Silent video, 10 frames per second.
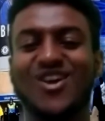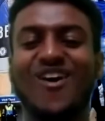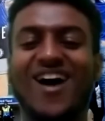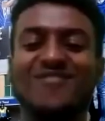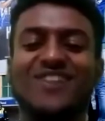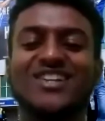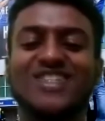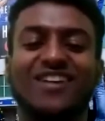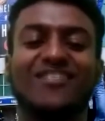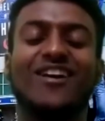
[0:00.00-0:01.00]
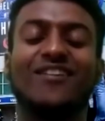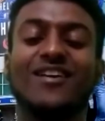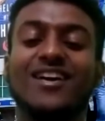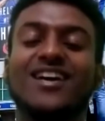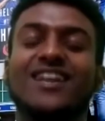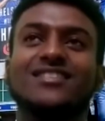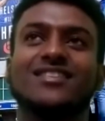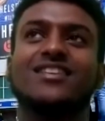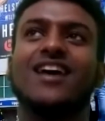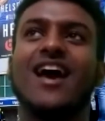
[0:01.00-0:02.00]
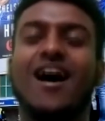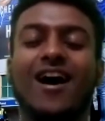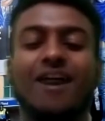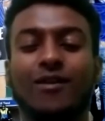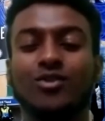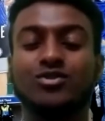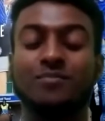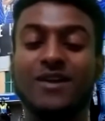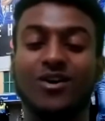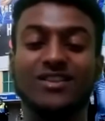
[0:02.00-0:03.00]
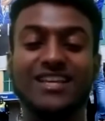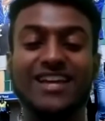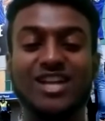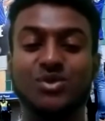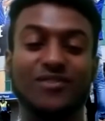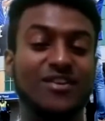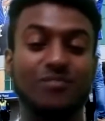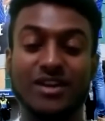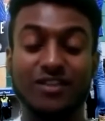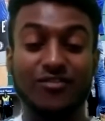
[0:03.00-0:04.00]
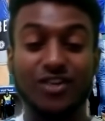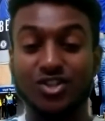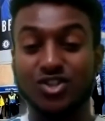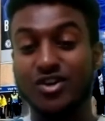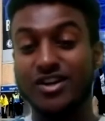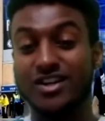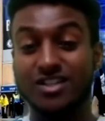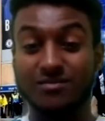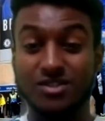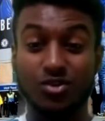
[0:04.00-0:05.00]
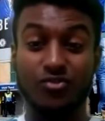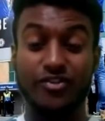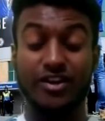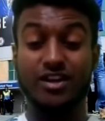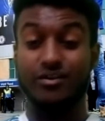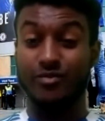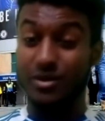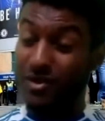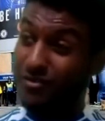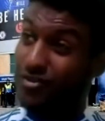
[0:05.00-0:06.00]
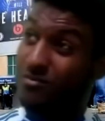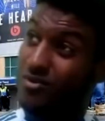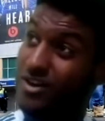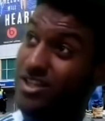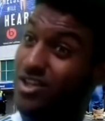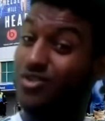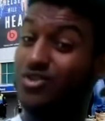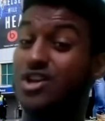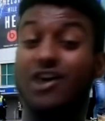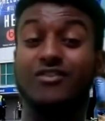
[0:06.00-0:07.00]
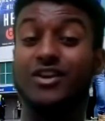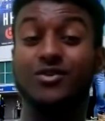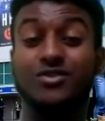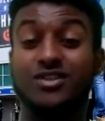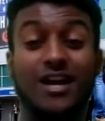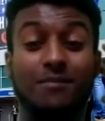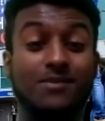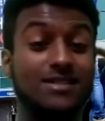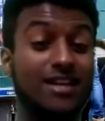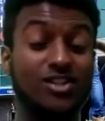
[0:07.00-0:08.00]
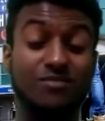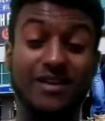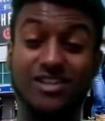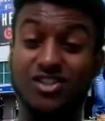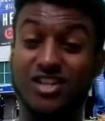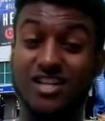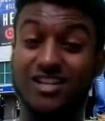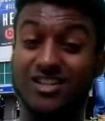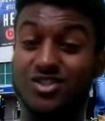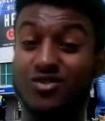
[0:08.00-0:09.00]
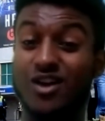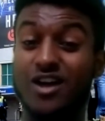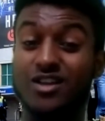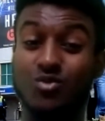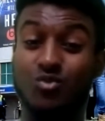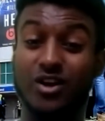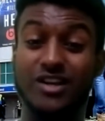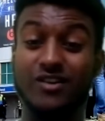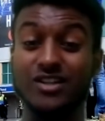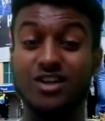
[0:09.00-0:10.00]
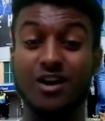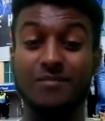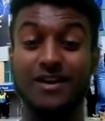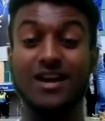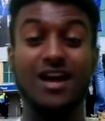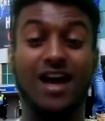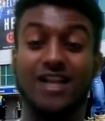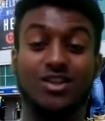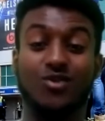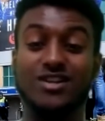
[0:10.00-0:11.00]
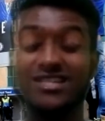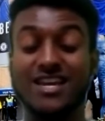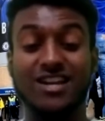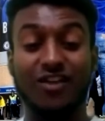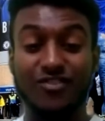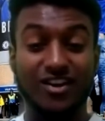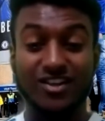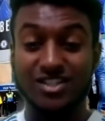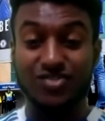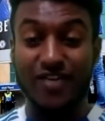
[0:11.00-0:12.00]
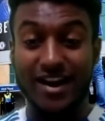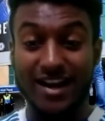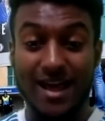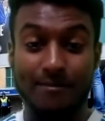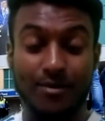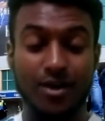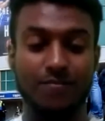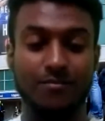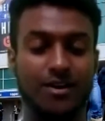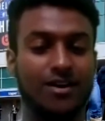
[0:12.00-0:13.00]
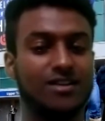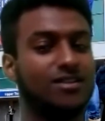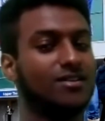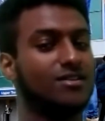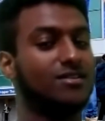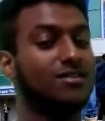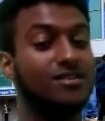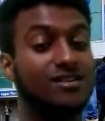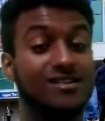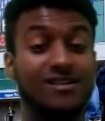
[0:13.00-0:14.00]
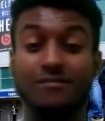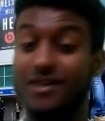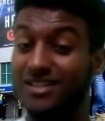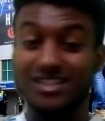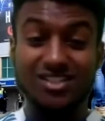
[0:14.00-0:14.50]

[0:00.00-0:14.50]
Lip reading: how much I love? I was a bit on the edge with him when he first joined because I'm still thinking we went from Maurizio Sarri, who's like a possession-based genius, to guys that 1 year at Derby. I don't want to say nothing because it's Frank Lampard, but he just